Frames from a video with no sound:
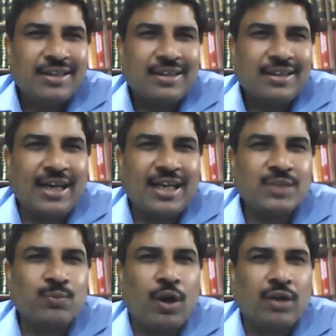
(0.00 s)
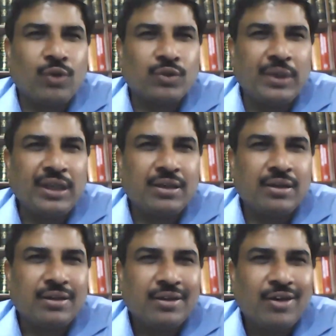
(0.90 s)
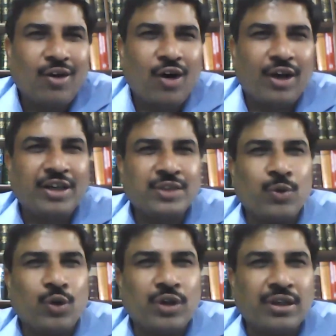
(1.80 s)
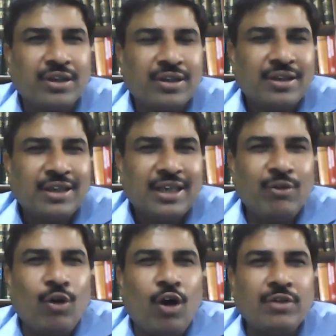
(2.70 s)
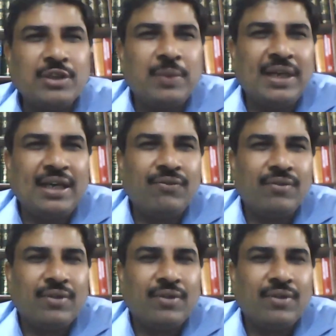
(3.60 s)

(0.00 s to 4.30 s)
that his pot was weak or it is broken he will always believe